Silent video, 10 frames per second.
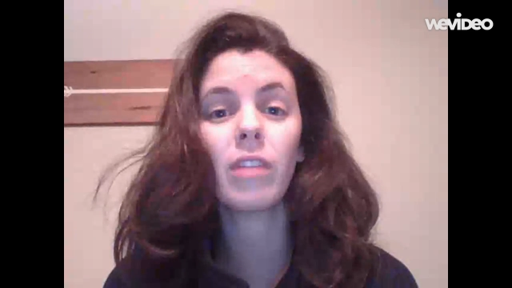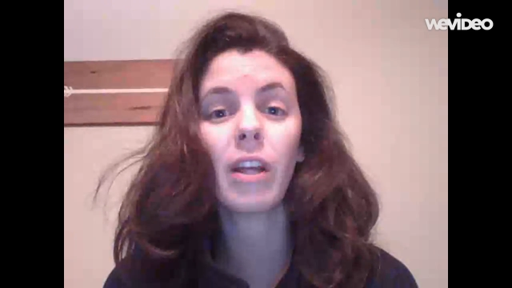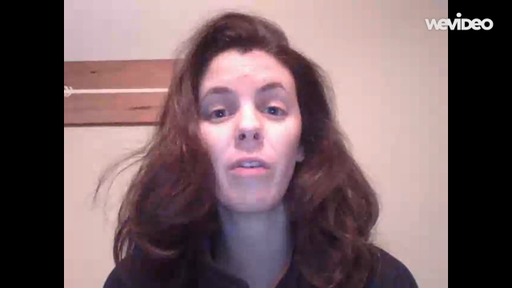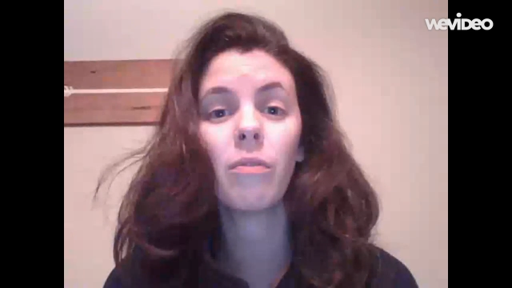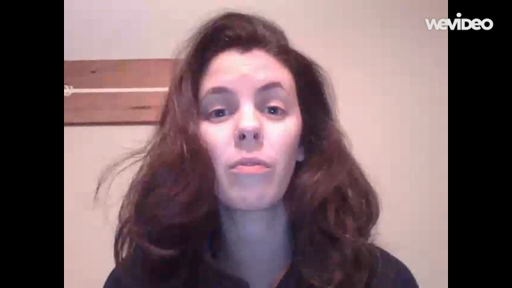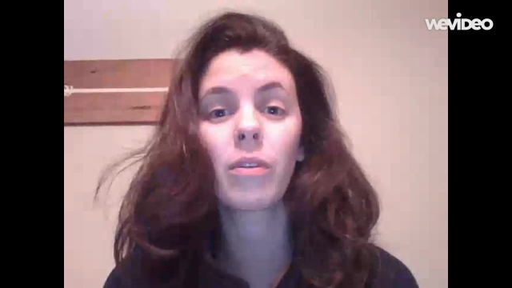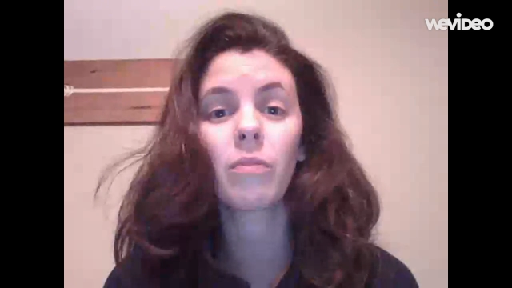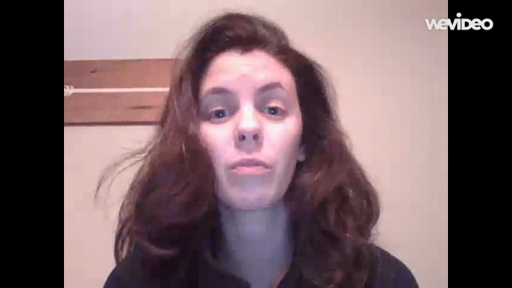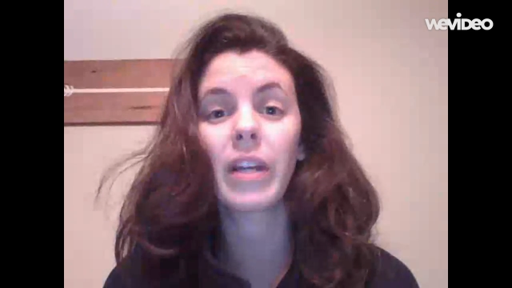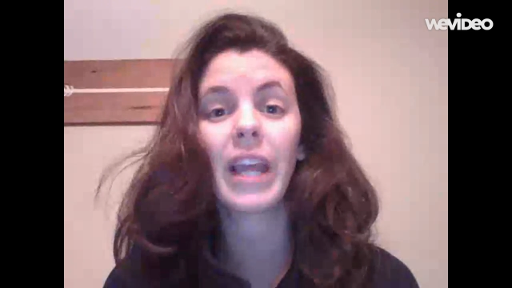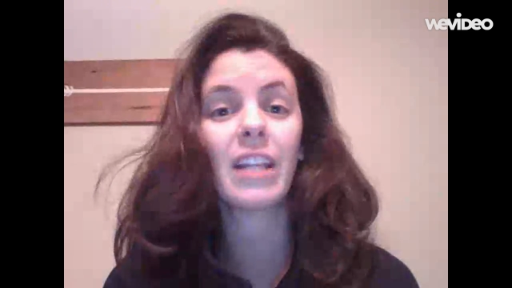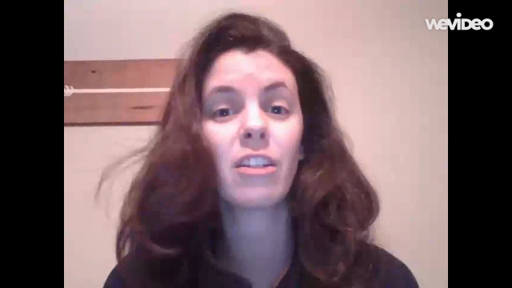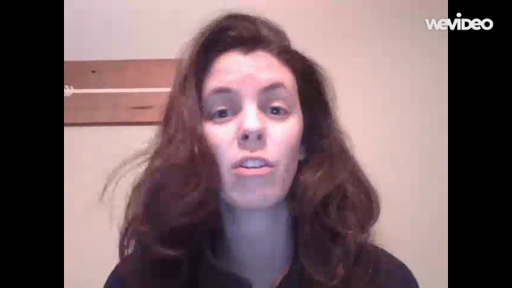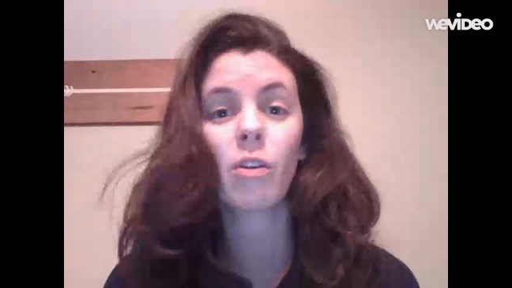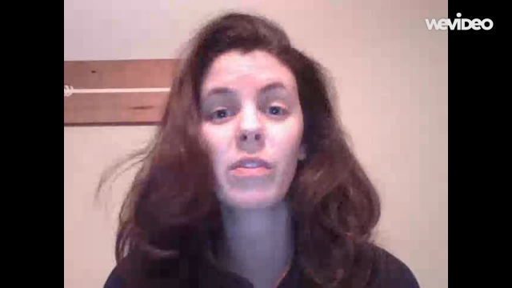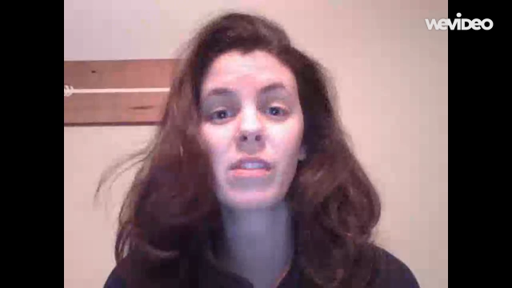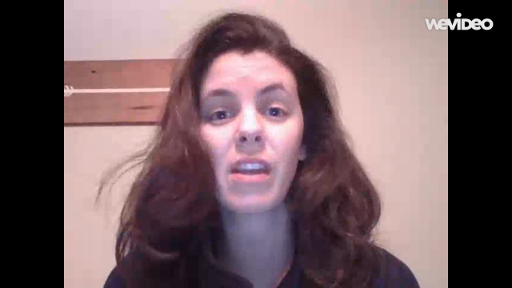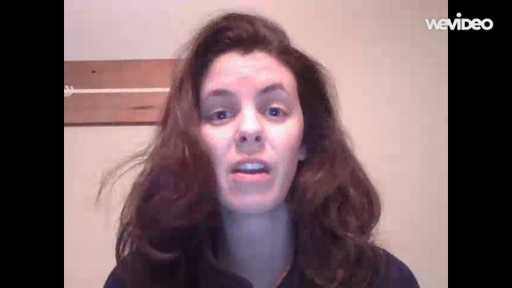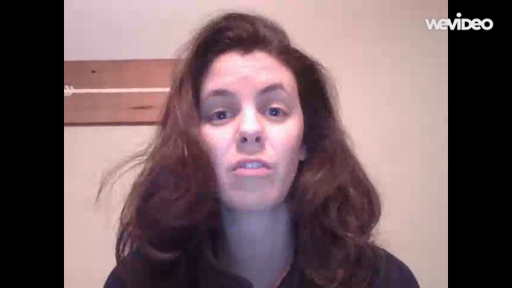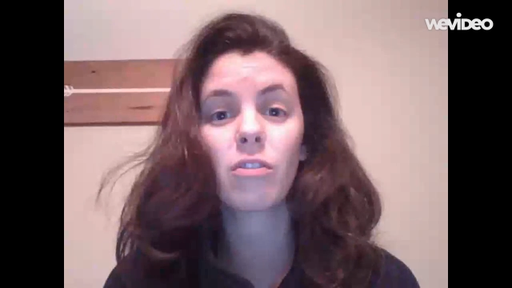We're getting to know this
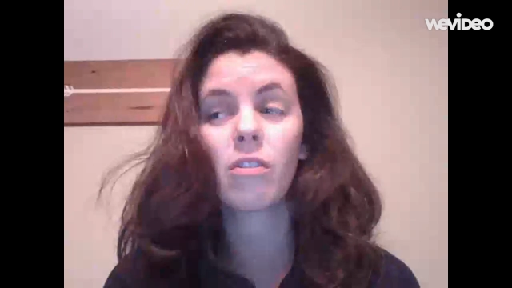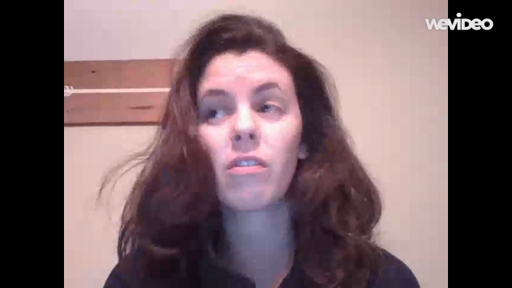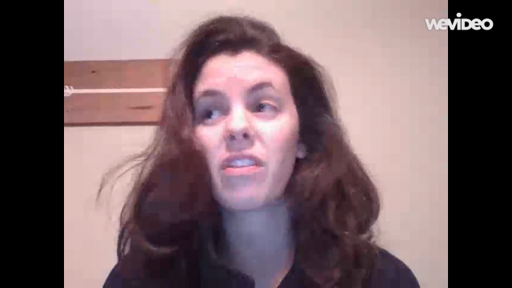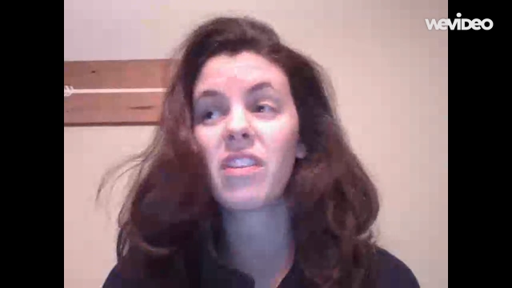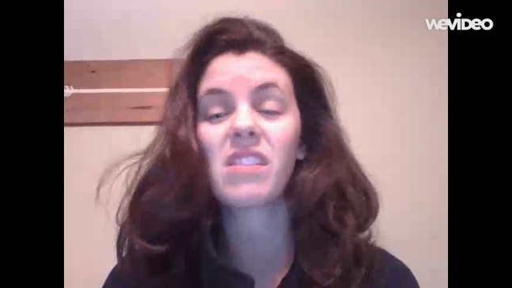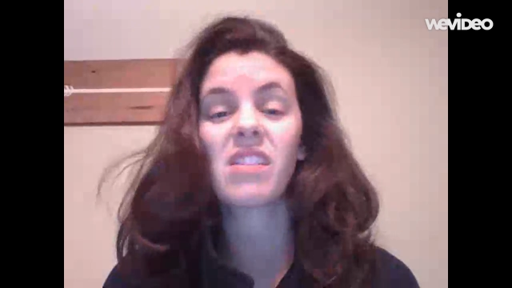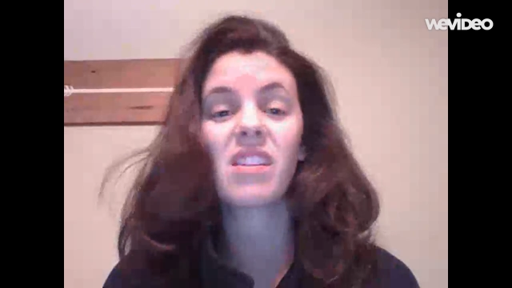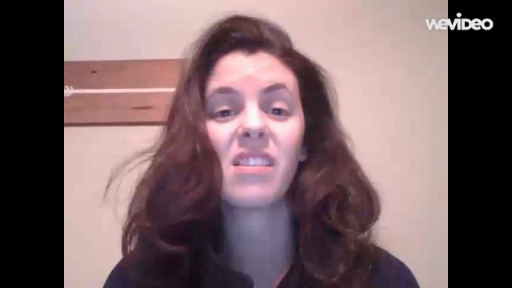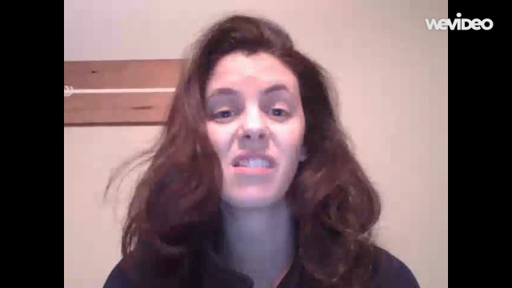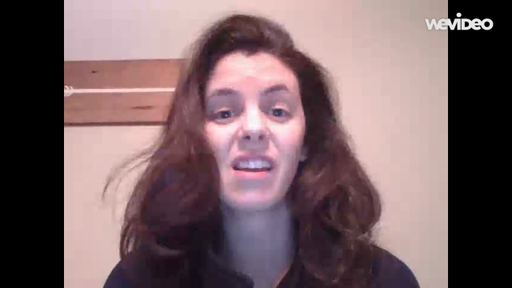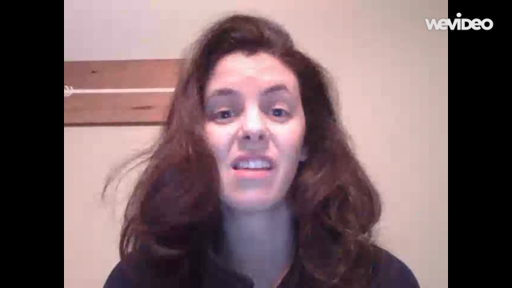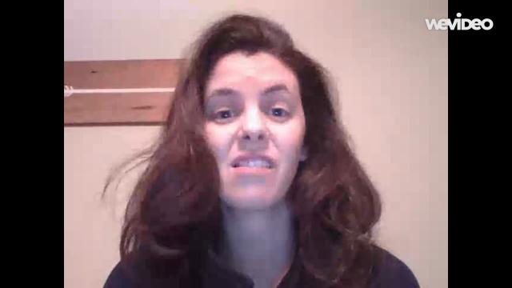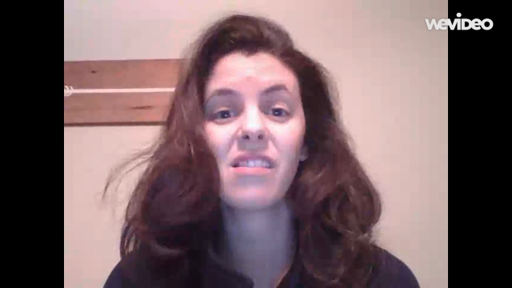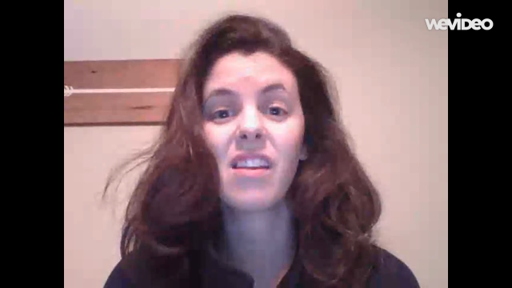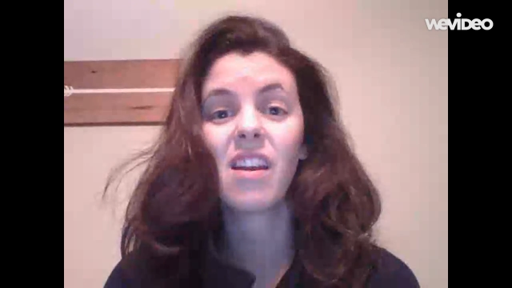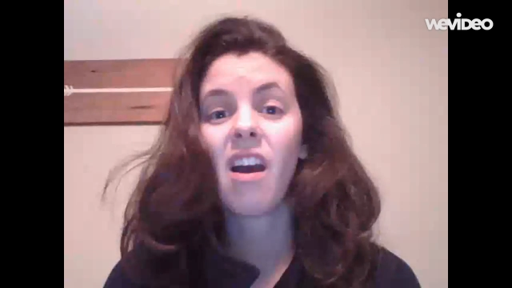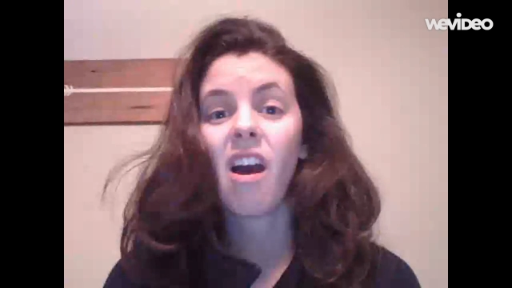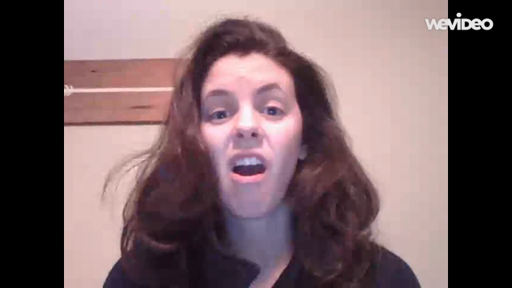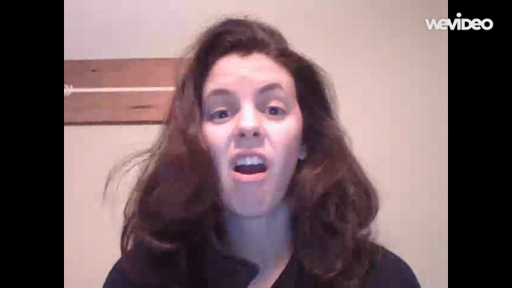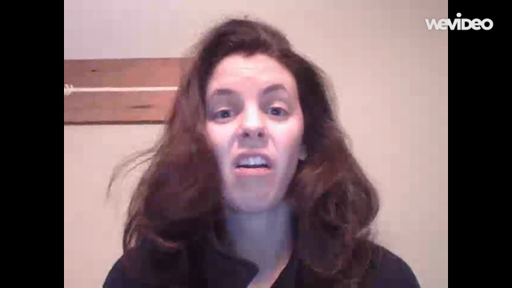character. The things that he says
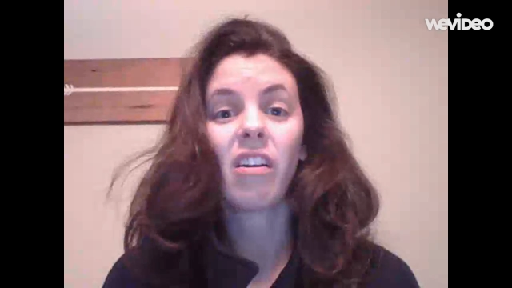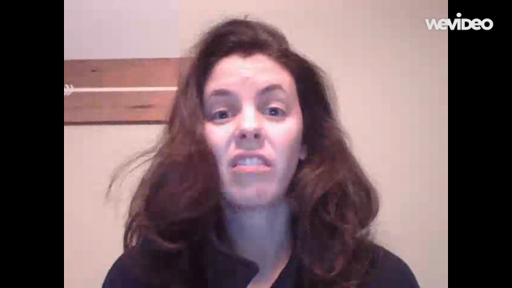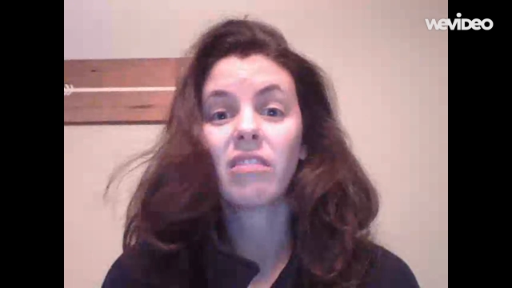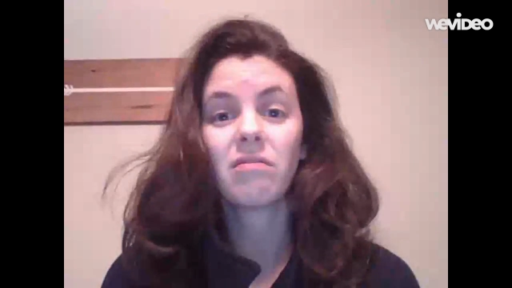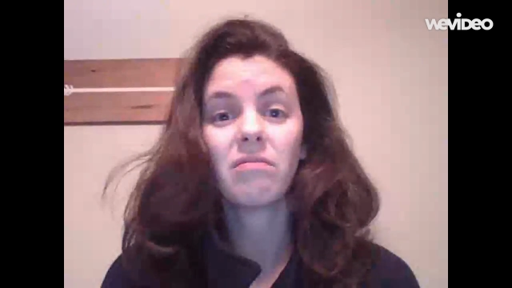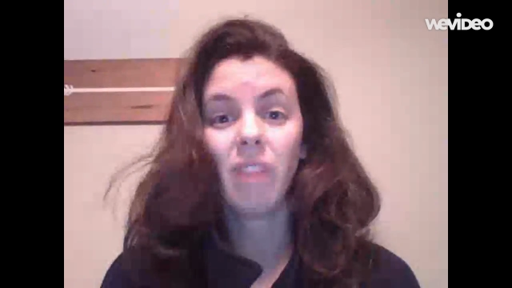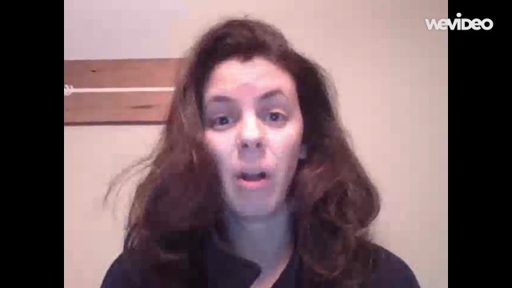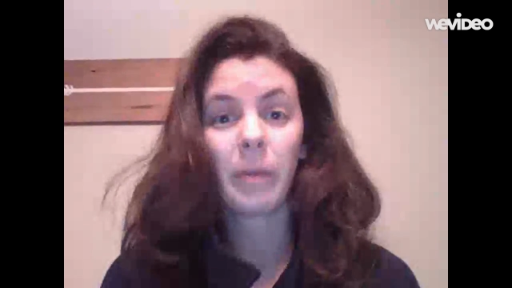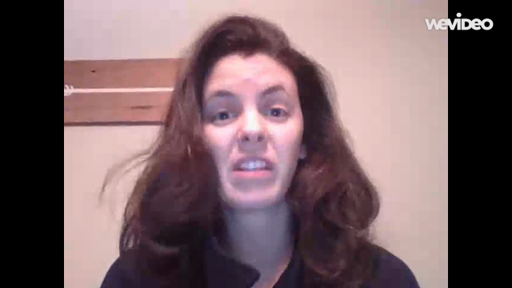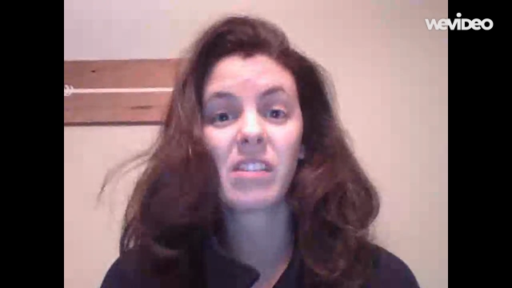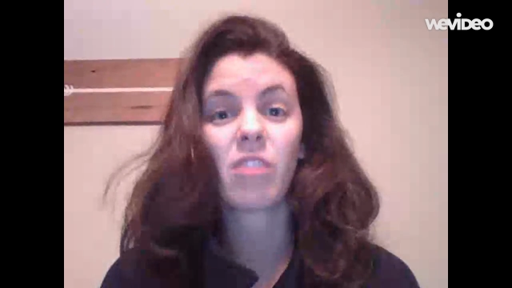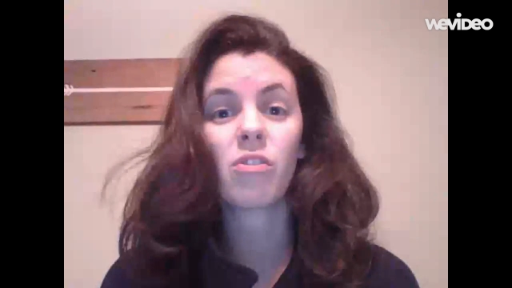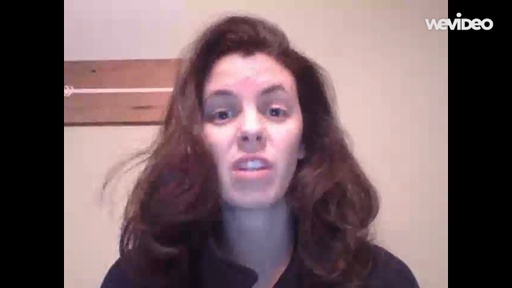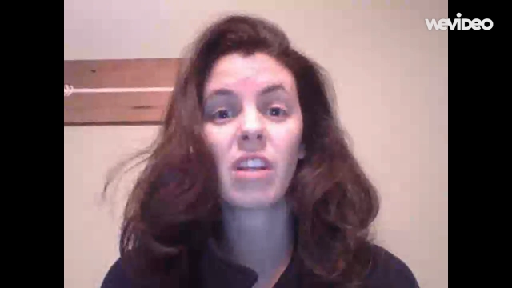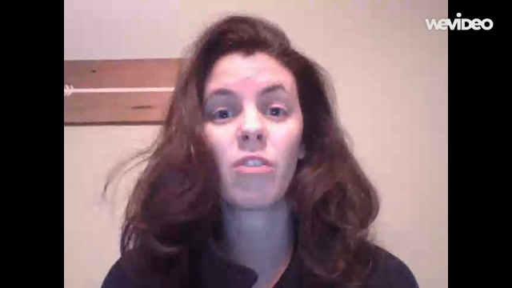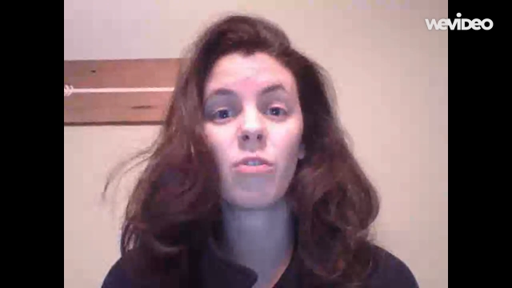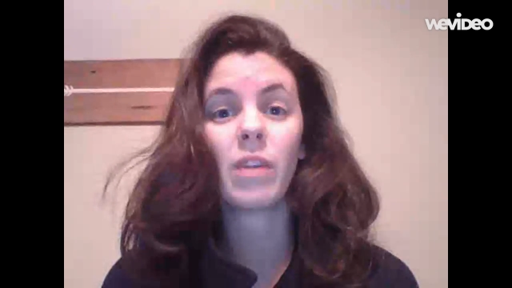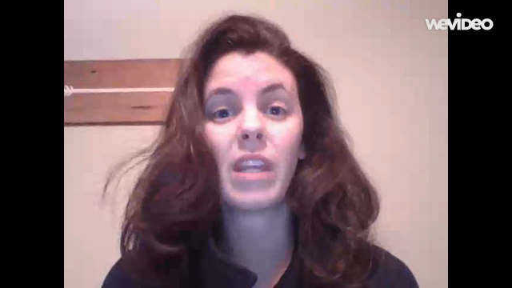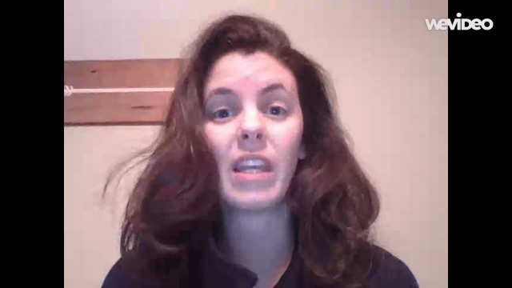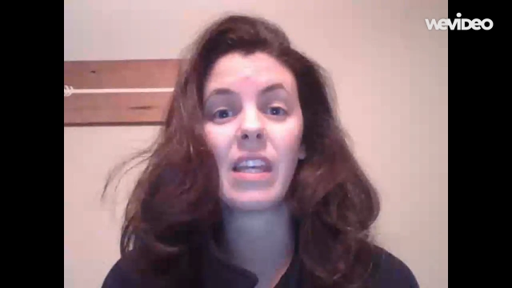are helping us understand
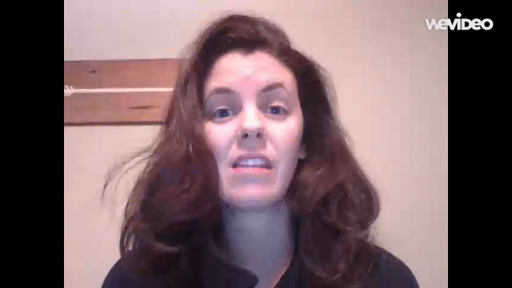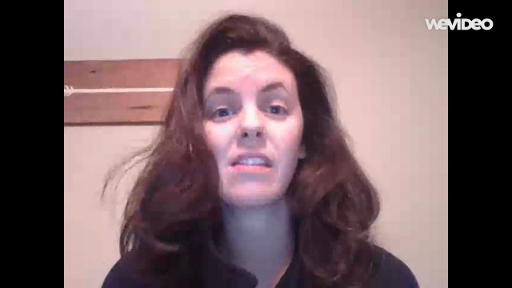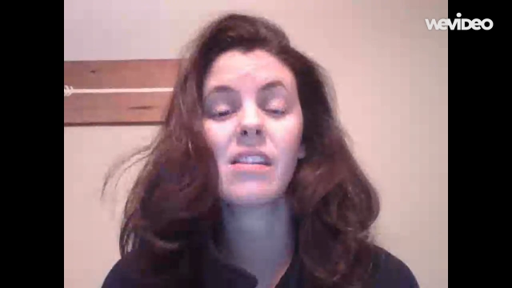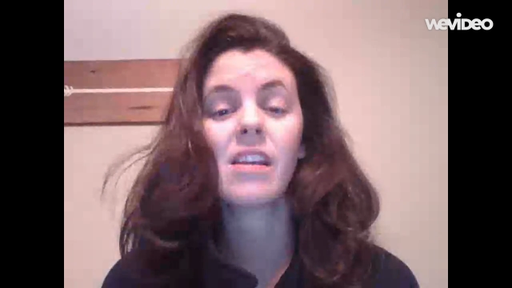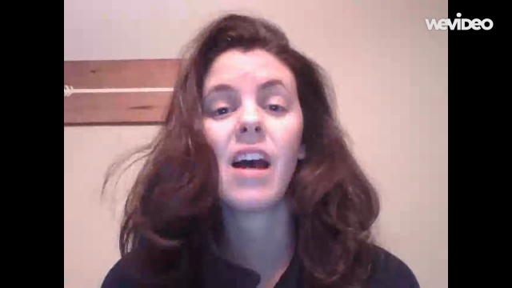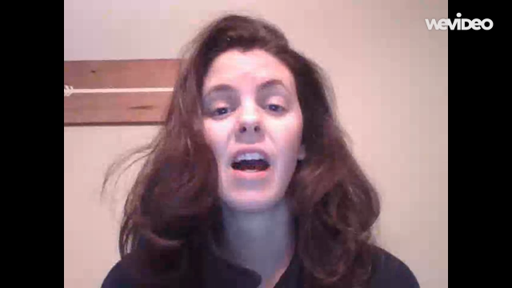who he is.